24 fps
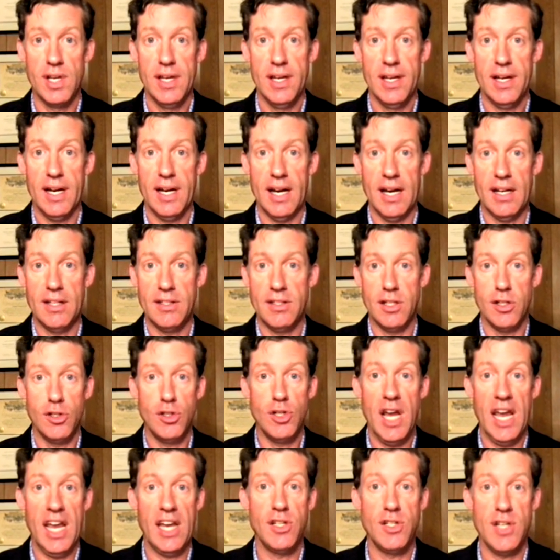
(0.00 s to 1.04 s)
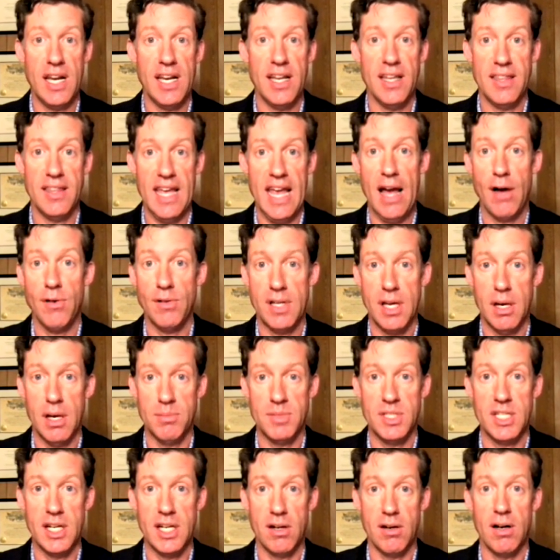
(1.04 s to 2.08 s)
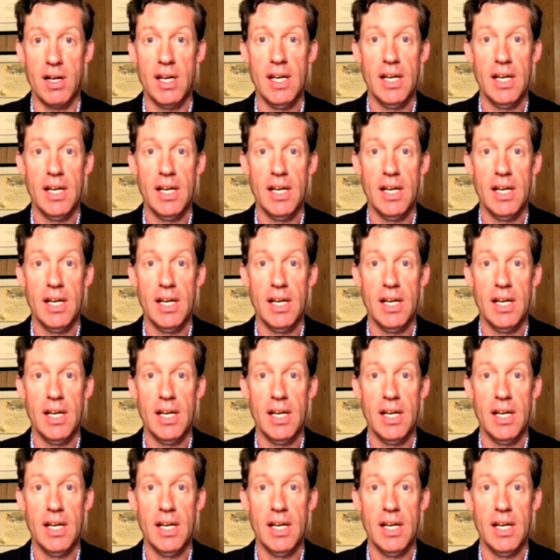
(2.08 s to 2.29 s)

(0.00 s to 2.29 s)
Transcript: uh, to change any of the outcomes here. Well, let me